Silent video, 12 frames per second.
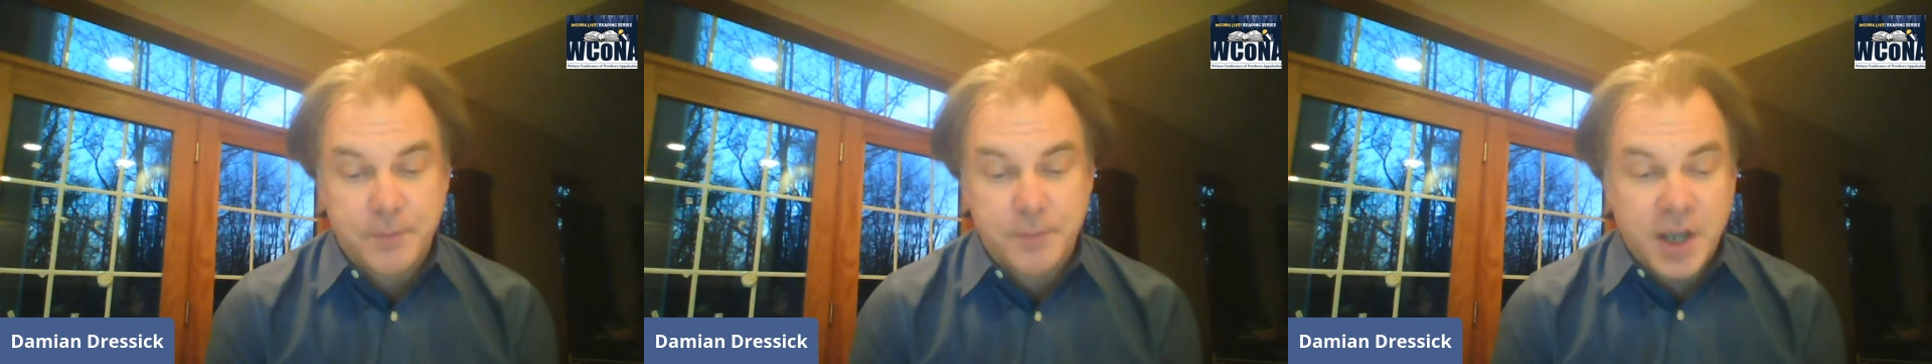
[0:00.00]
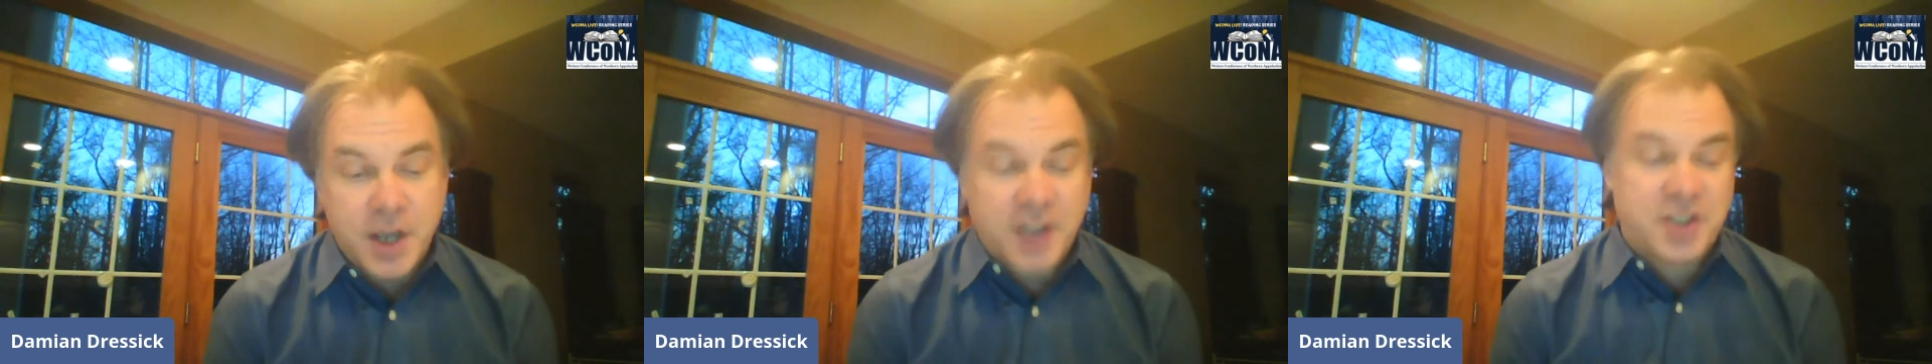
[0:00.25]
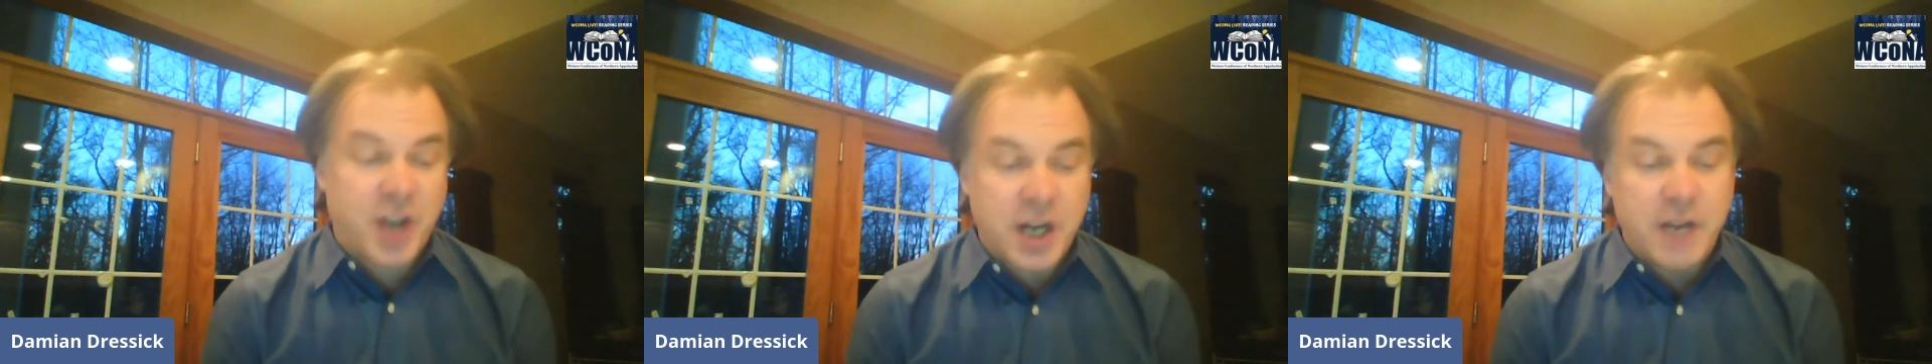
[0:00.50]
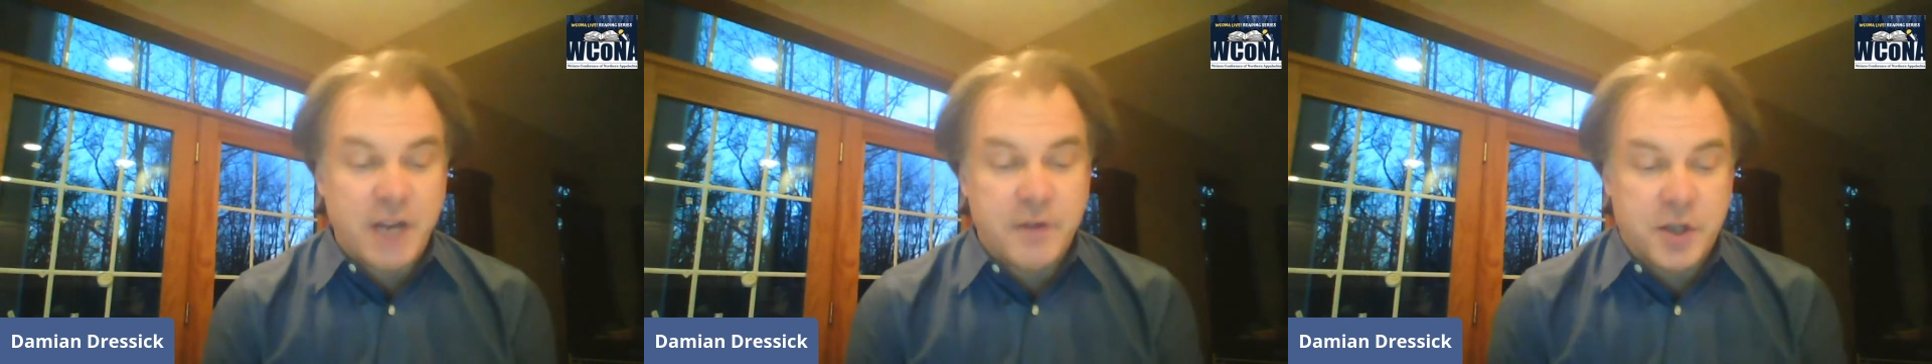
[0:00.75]
It's not
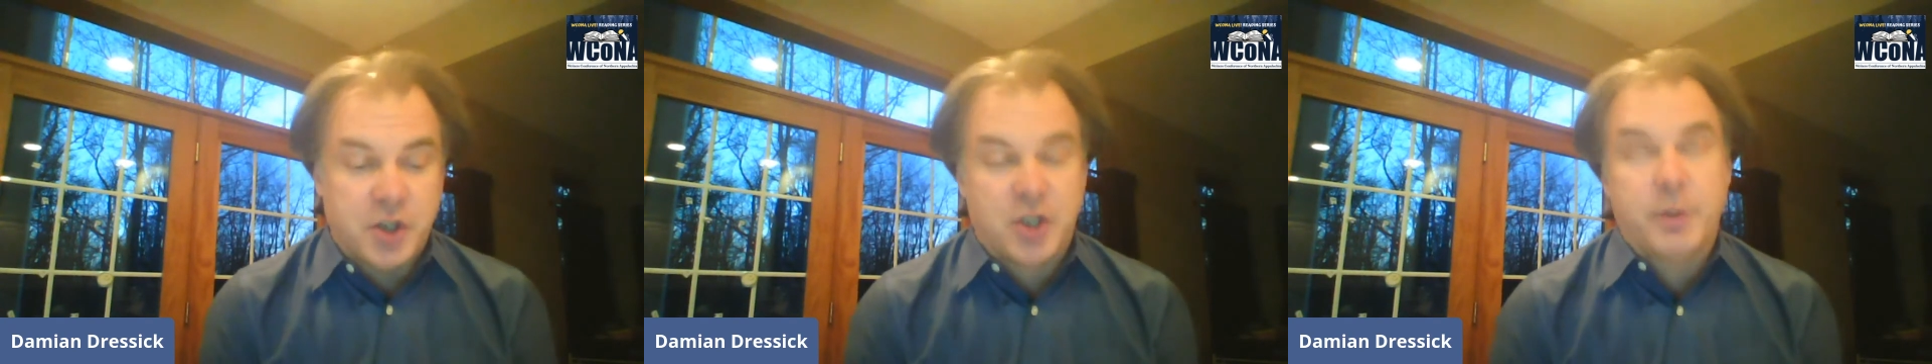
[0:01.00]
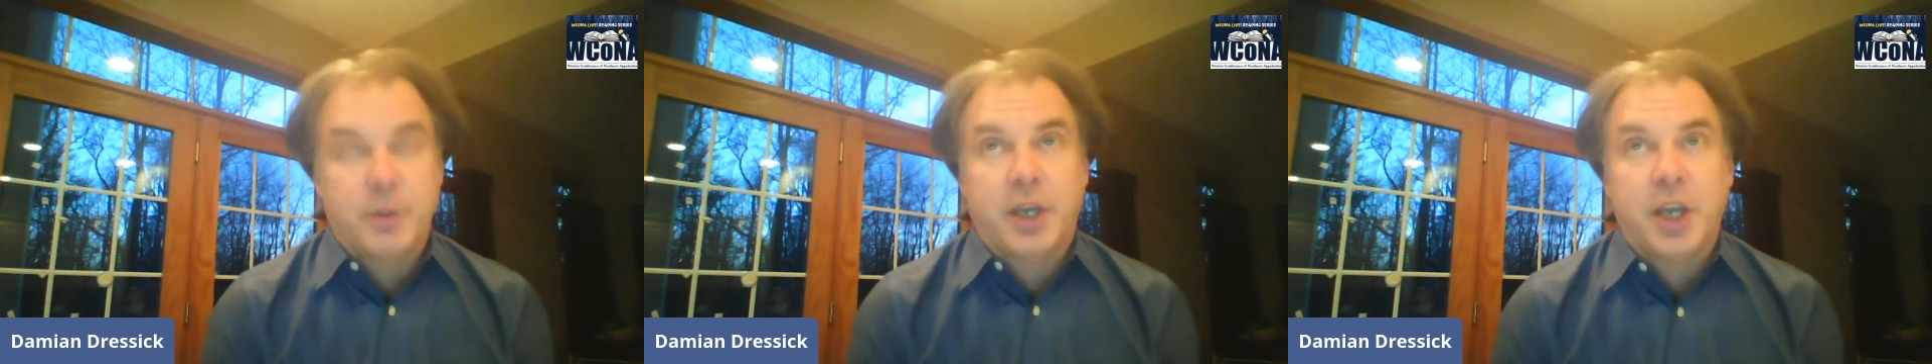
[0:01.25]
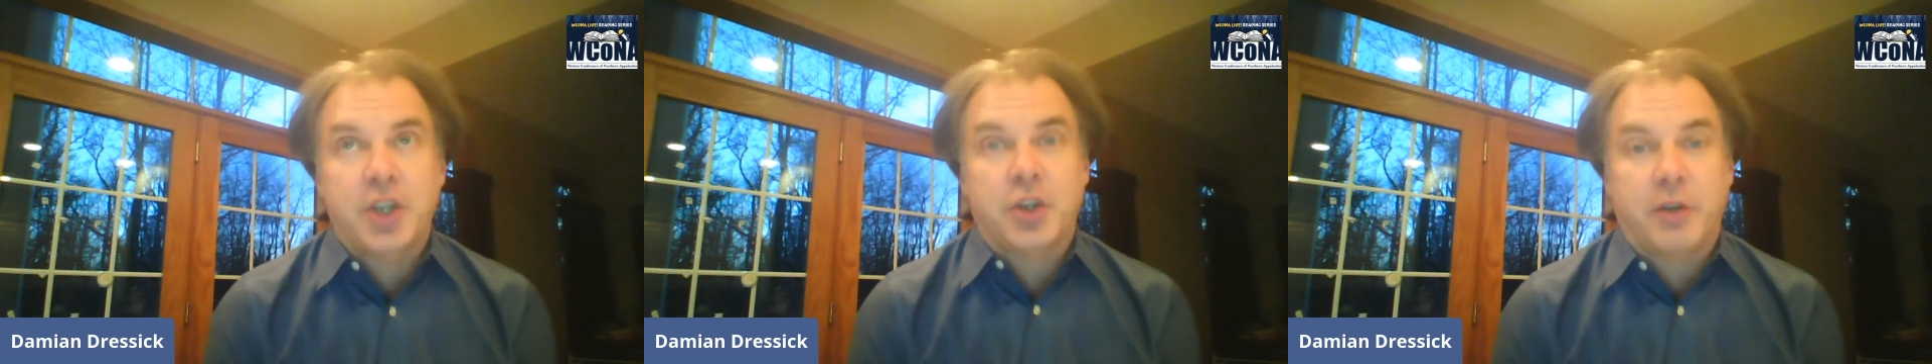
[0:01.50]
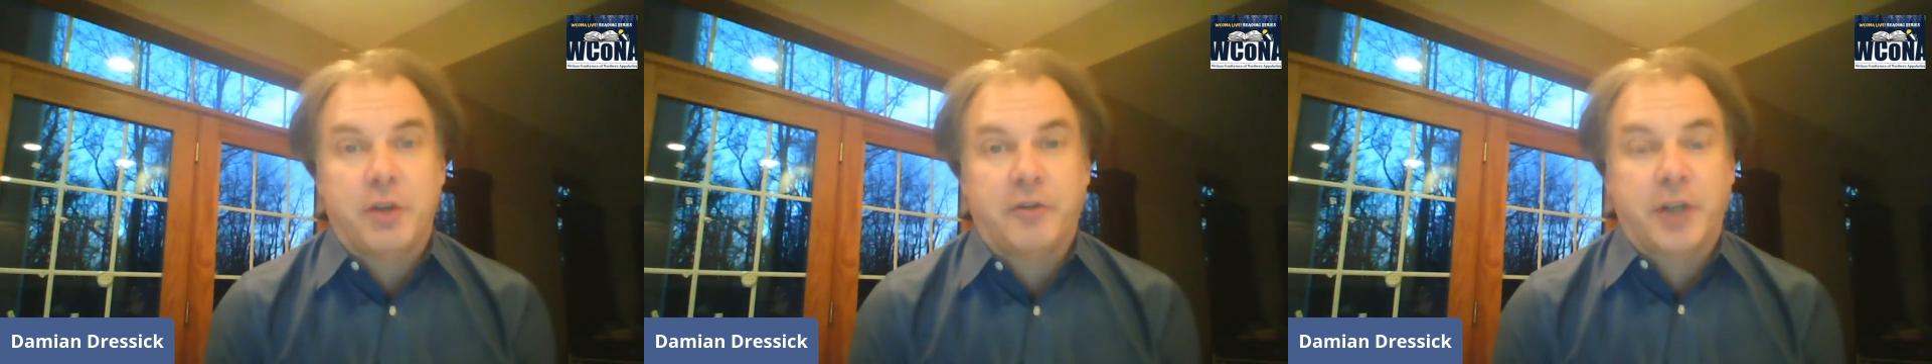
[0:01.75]
even that Jim
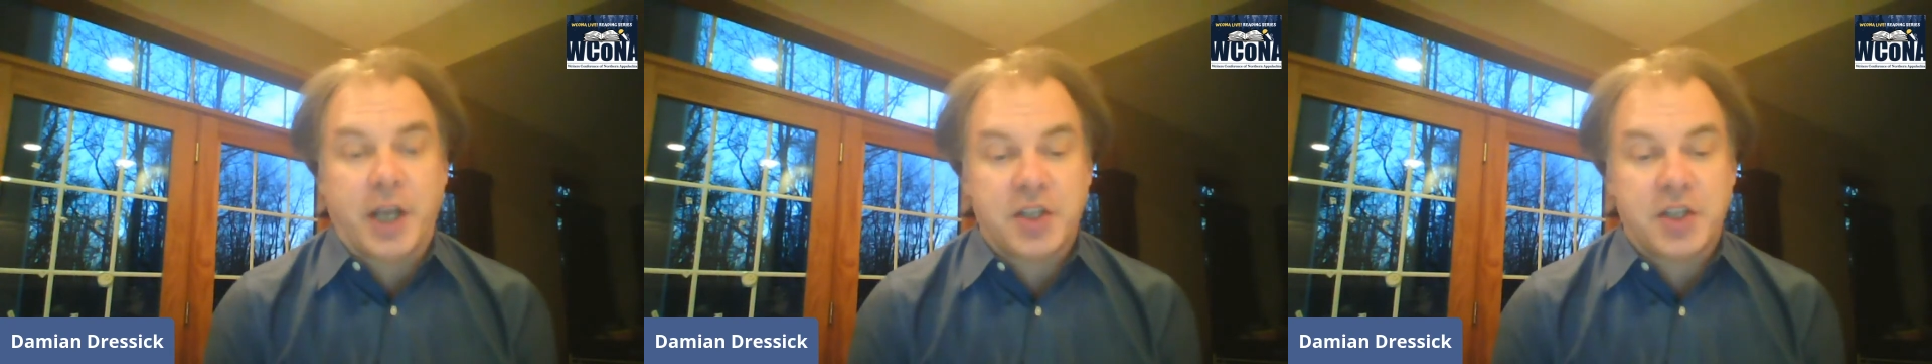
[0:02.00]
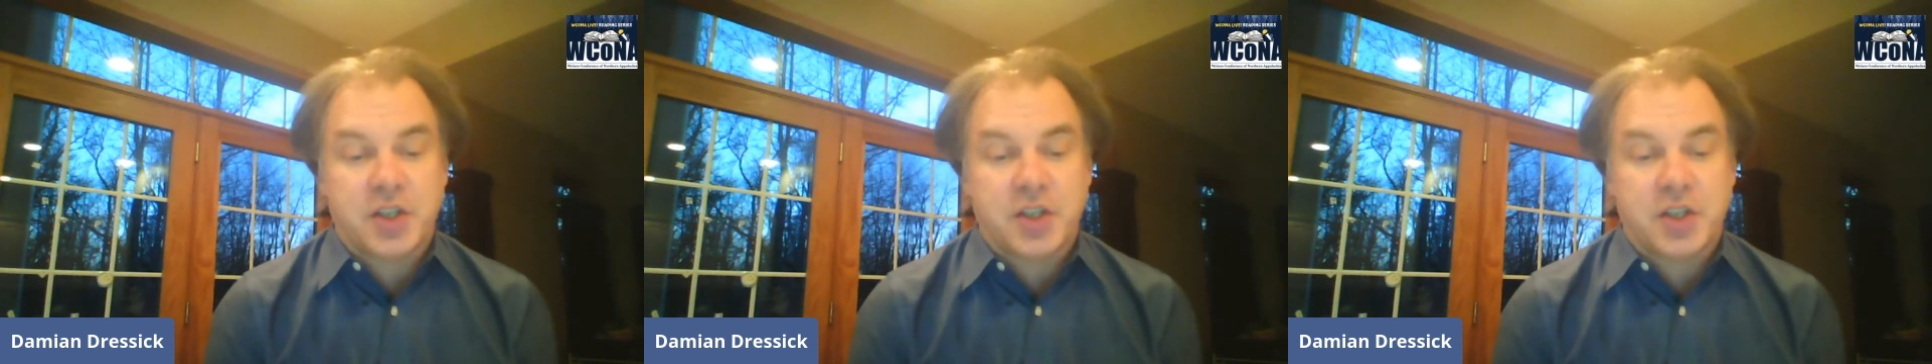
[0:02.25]
occasionally forgets to